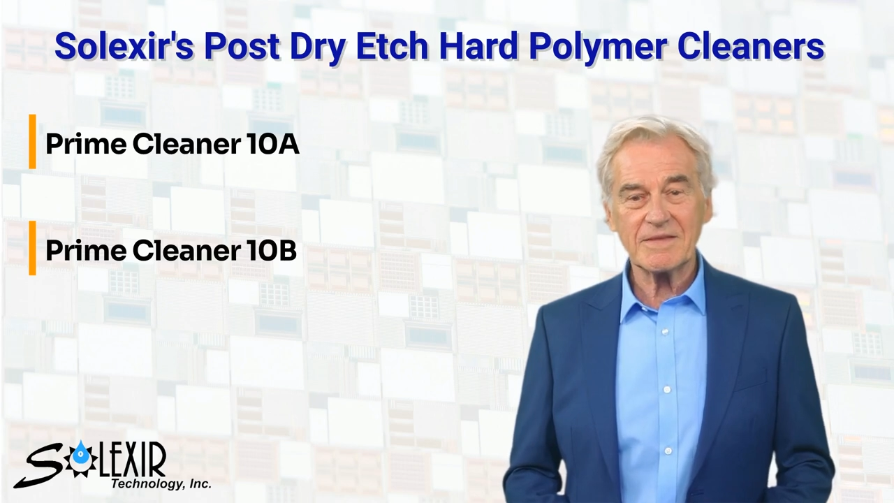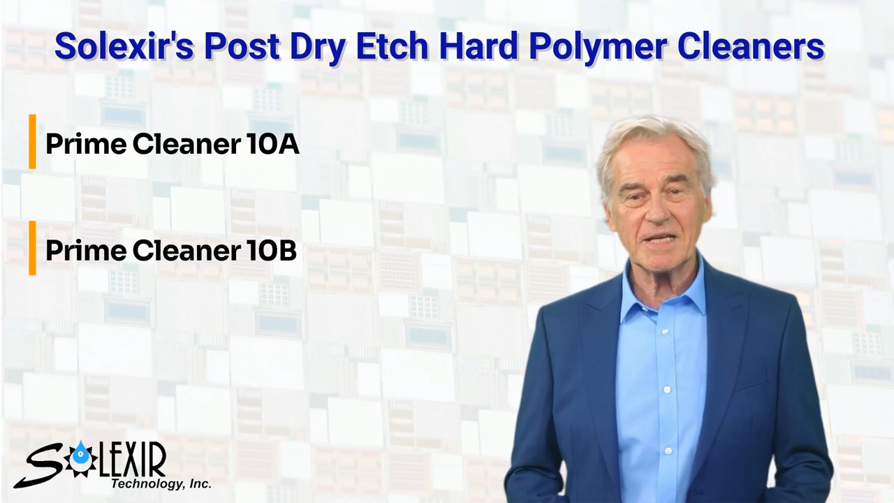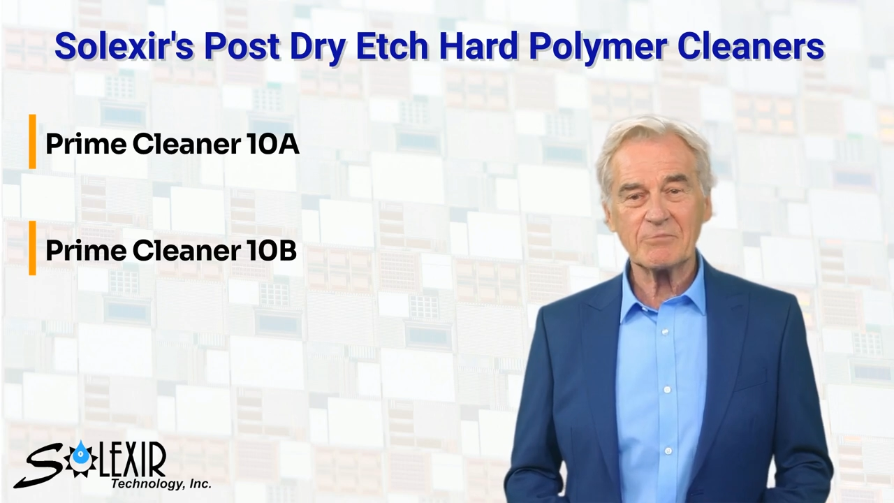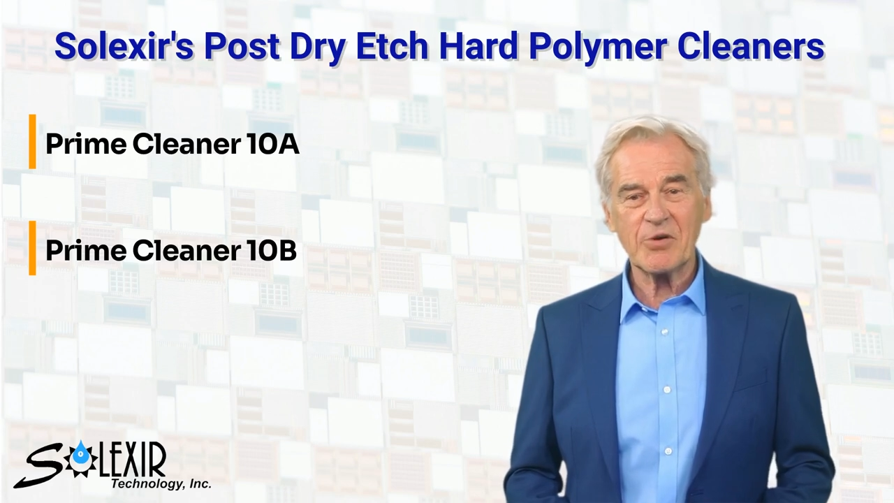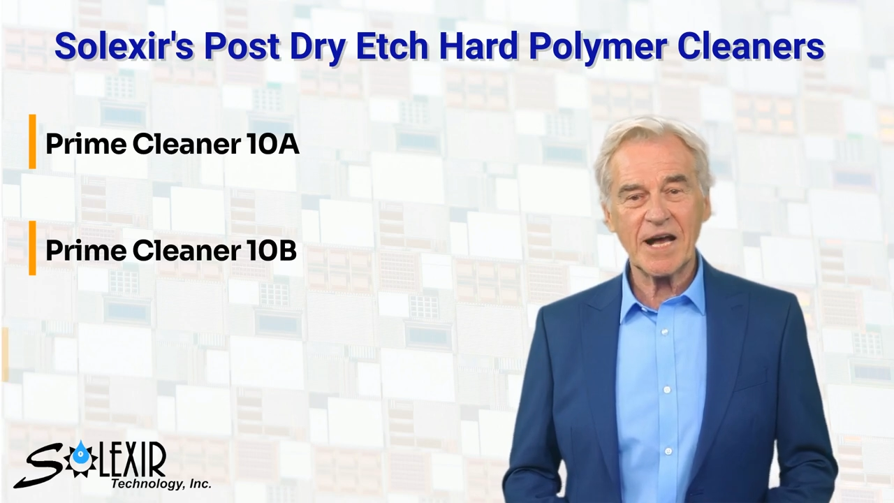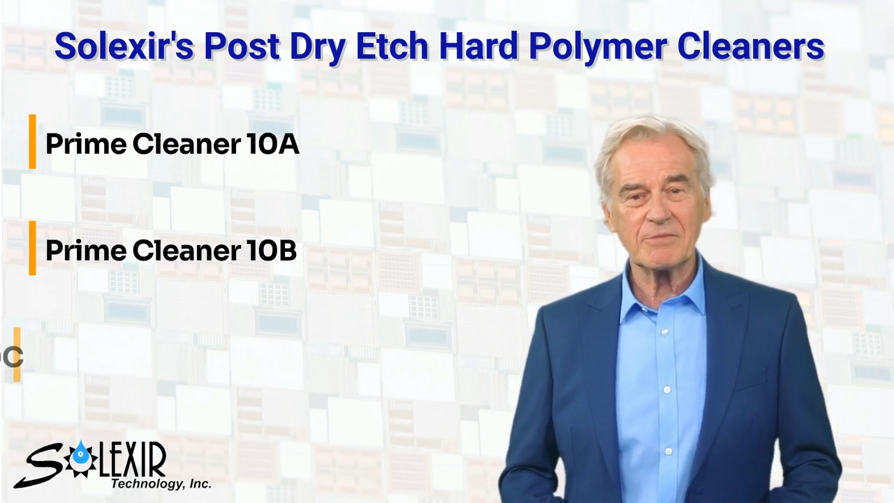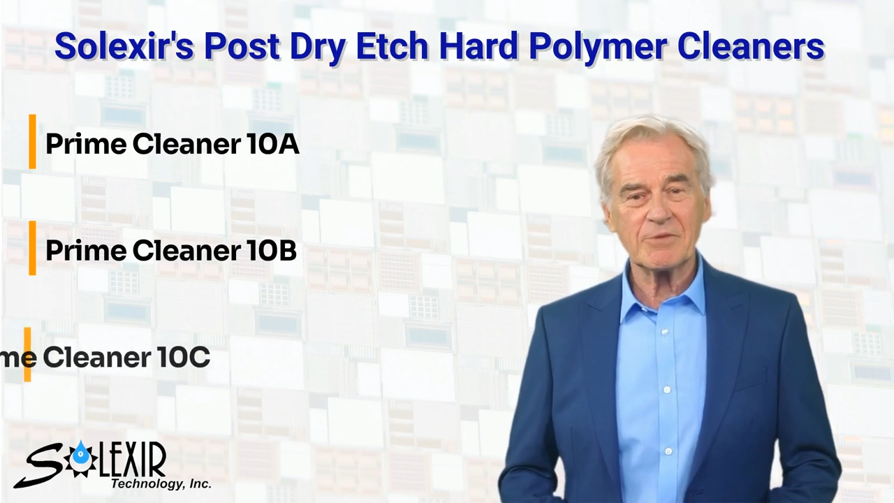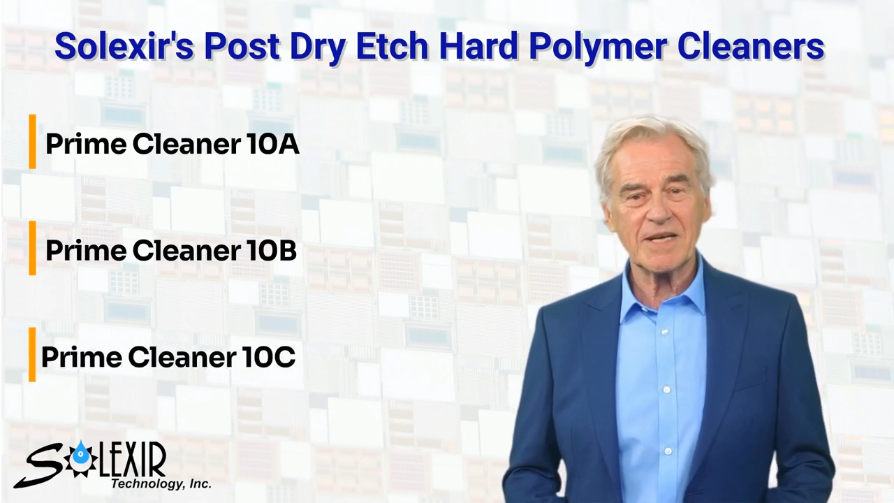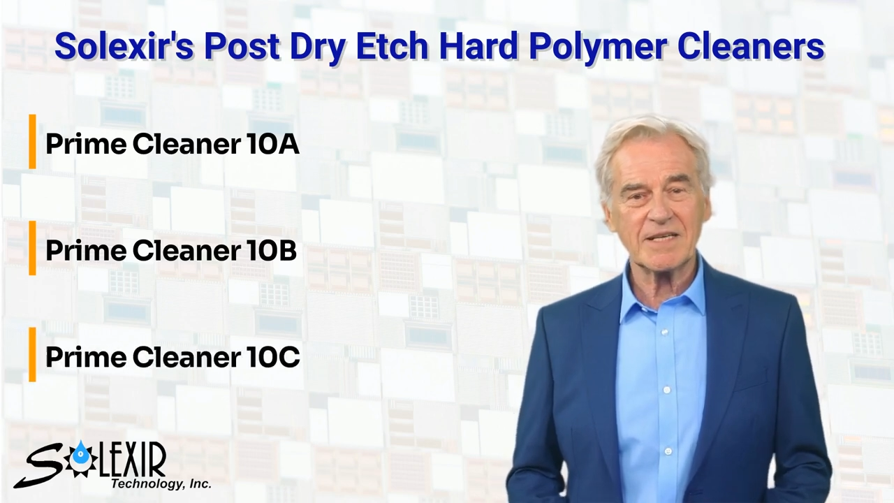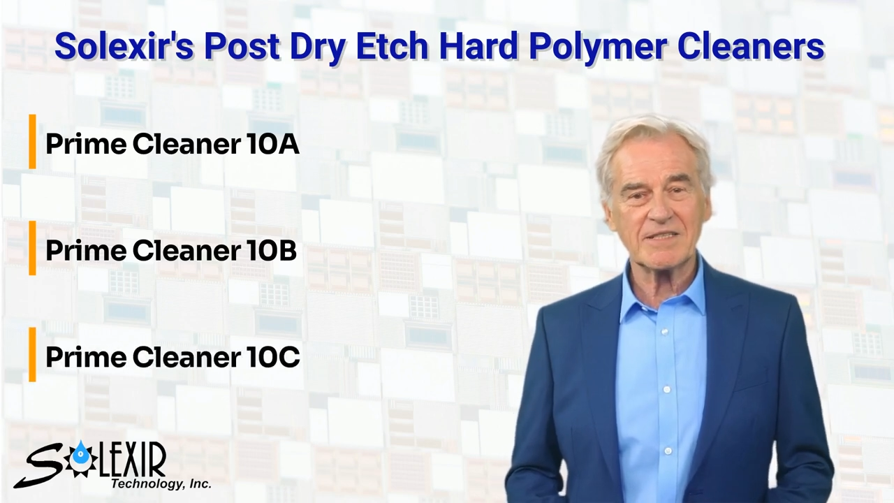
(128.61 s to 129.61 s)
and Prime
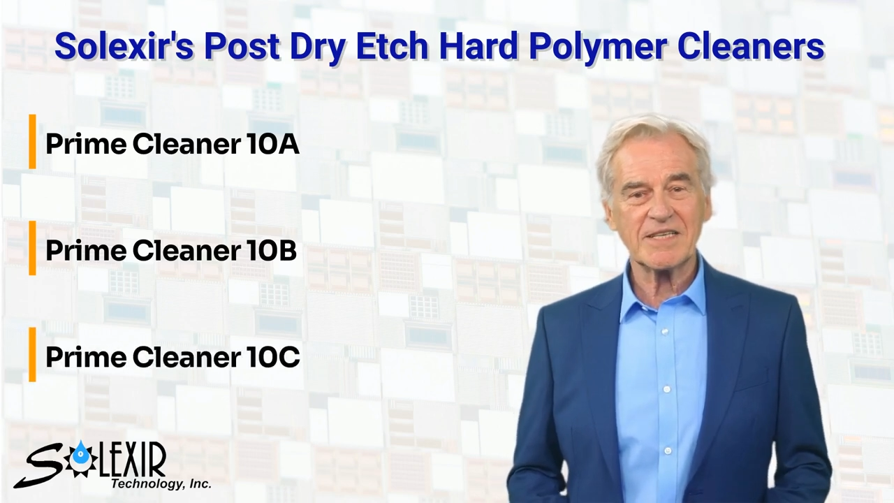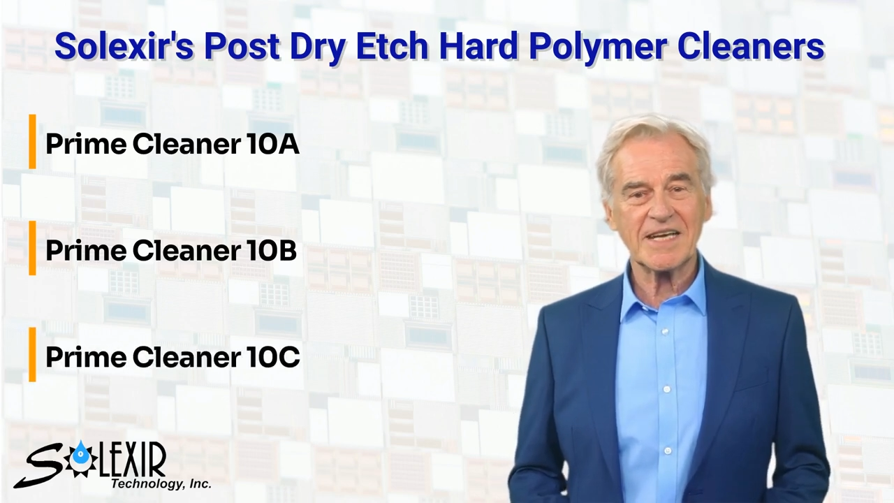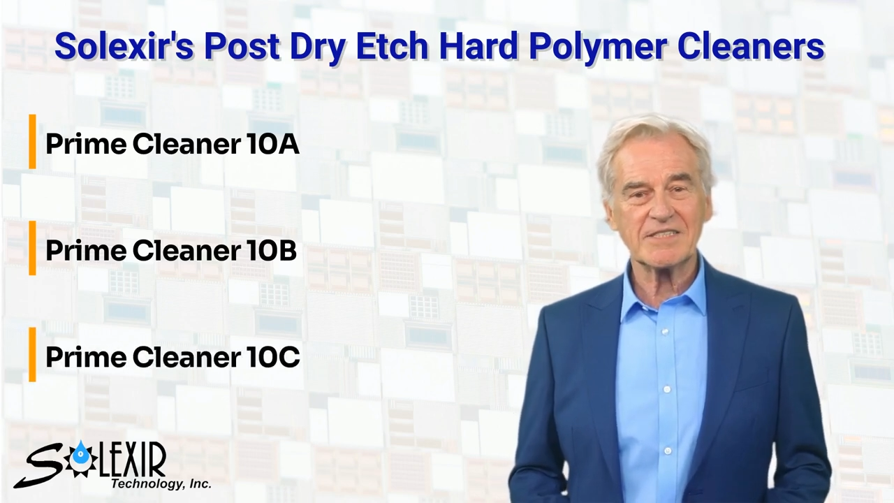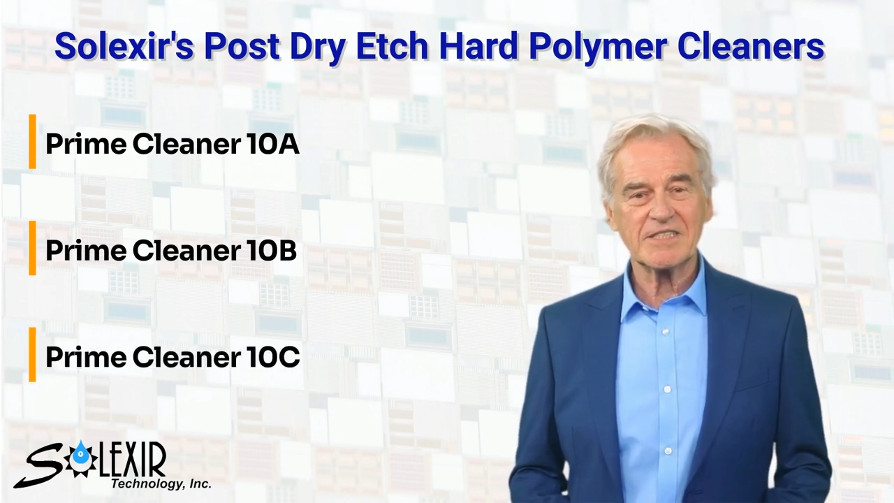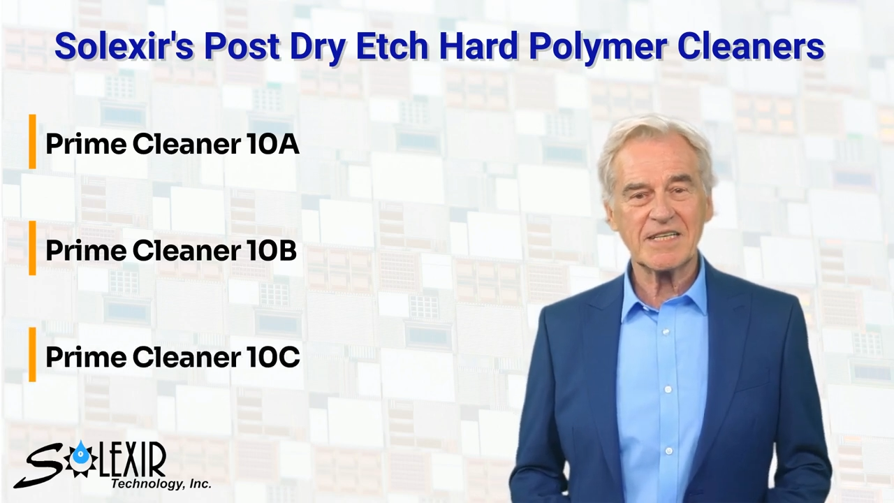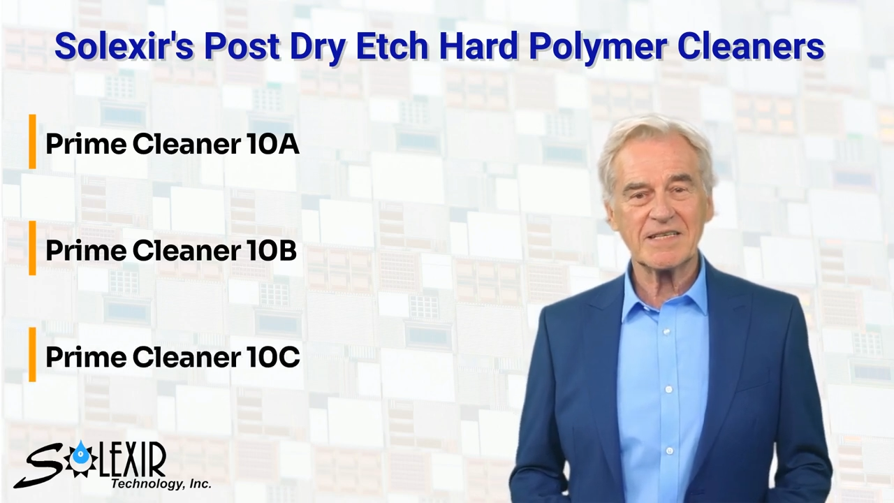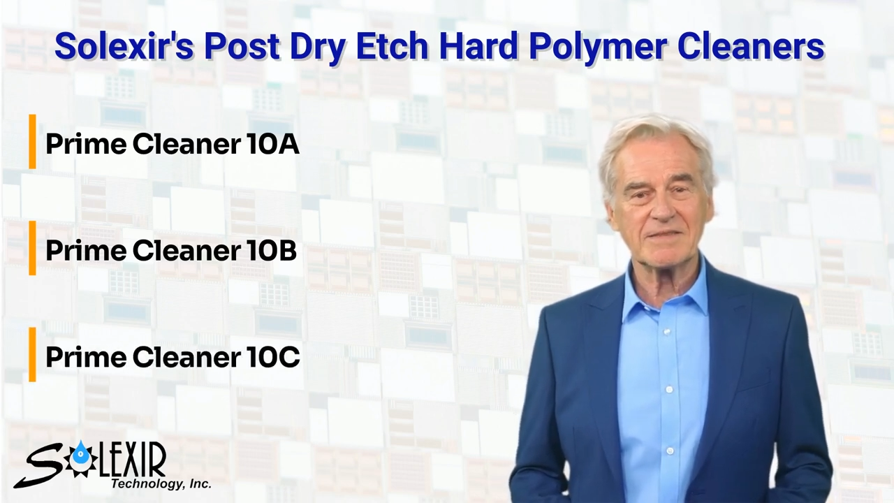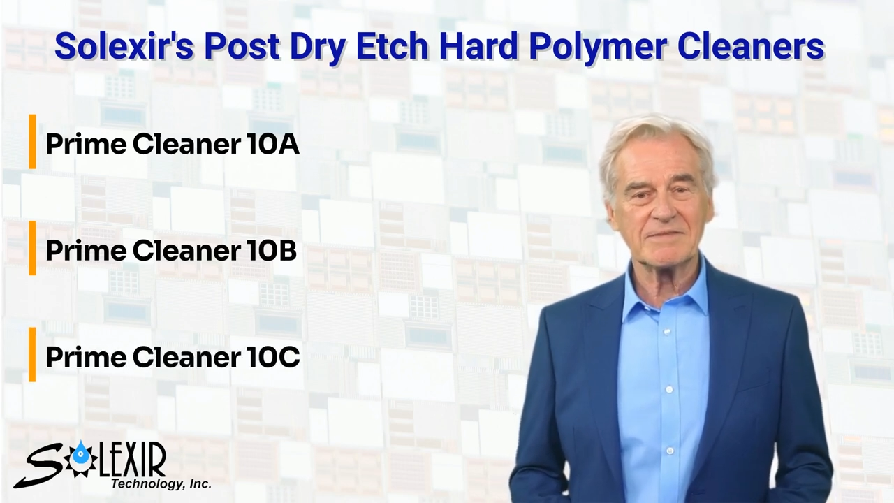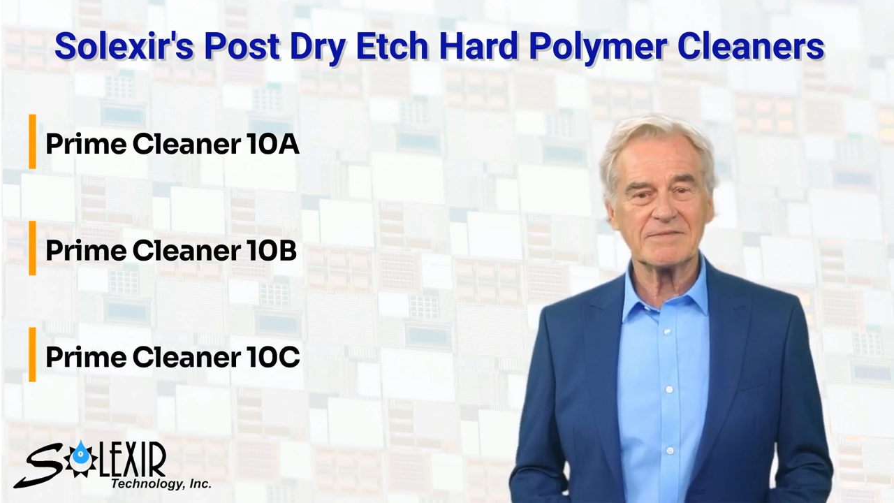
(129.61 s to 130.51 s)
Cleaner 10C.